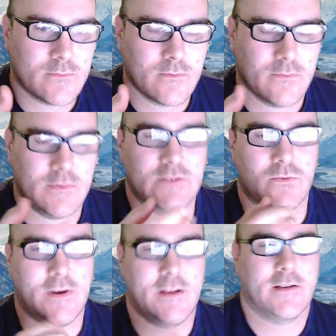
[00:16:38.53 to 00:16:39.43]

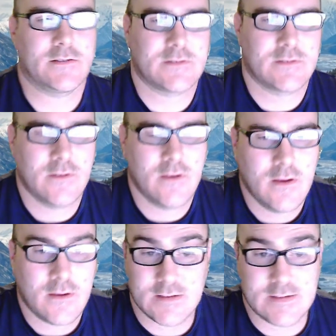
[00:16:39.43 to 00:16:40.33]
readings,
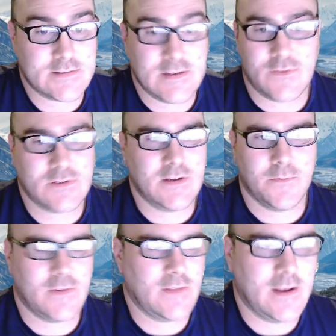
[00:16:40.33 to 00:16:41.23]
because that's never
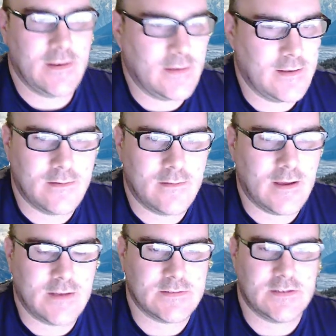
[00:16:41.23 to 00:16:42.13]
something that I did
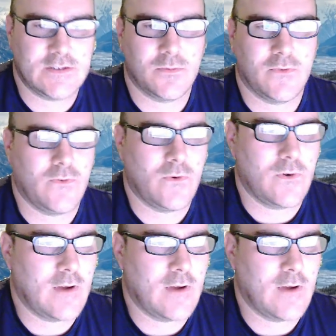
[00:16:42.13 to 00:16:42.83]
as a teacher before.